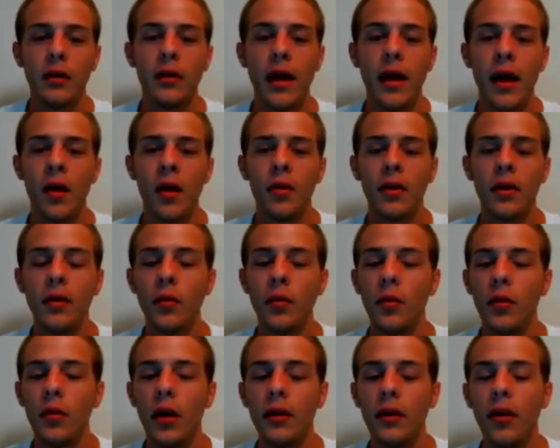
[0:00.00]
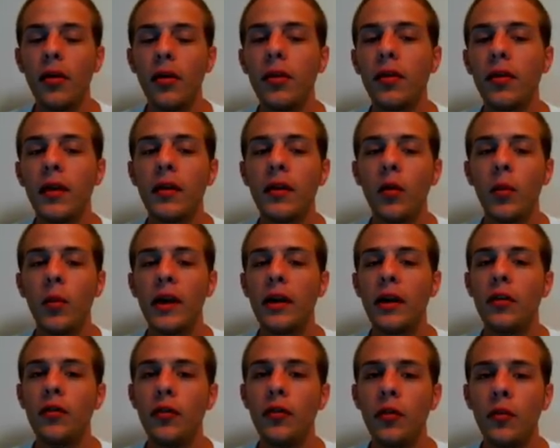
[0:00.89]
Now, Another thing that we
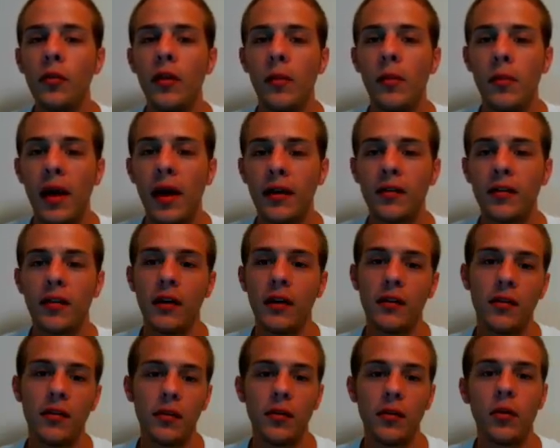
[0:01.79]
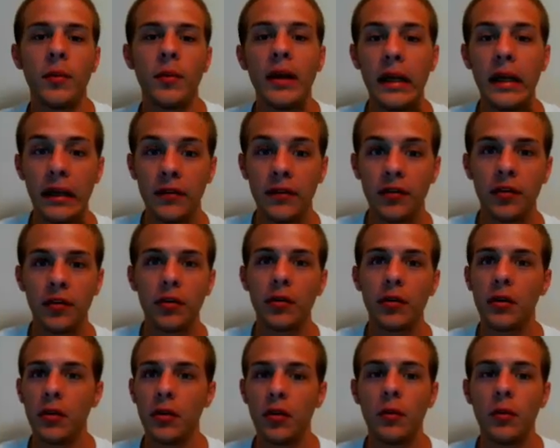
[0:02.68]
can do that makes things a little bit easier
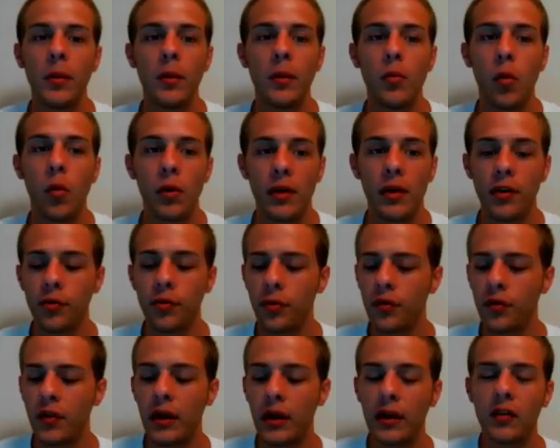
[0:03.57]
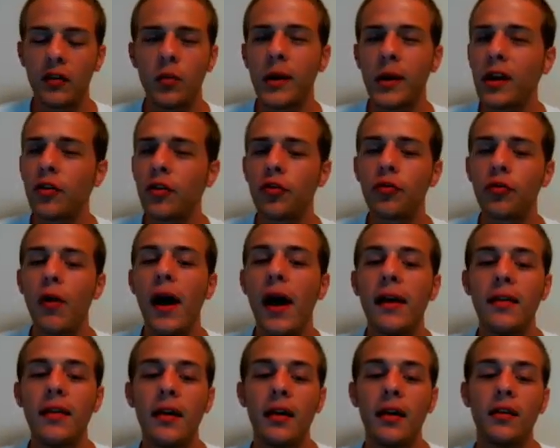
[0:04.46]
and a little bit more interesting is we can
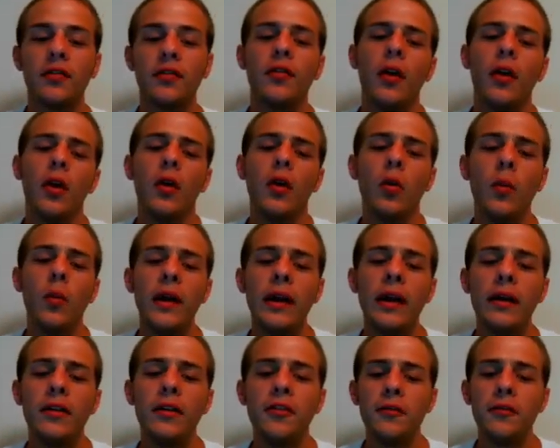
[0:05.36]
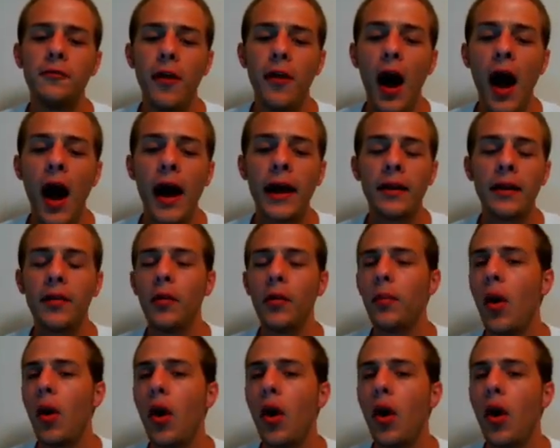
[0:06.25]
try this. We can divide the